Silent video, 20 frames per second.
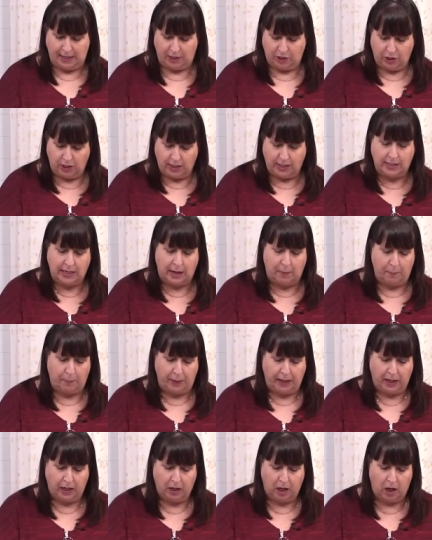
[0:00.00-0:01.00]
So the
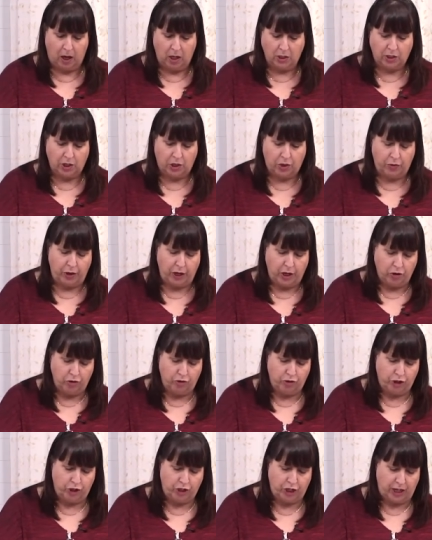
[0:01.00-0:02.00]
stamping cards are
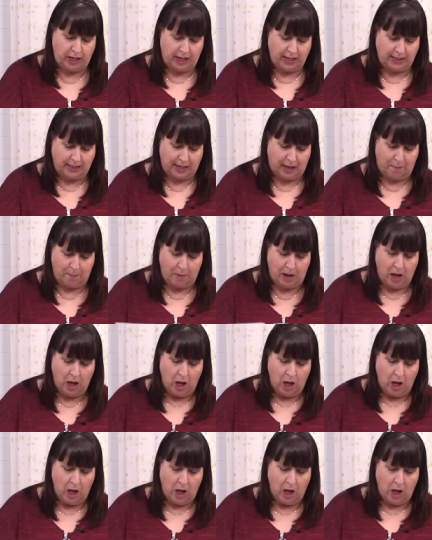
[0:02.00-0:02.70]
300 GSM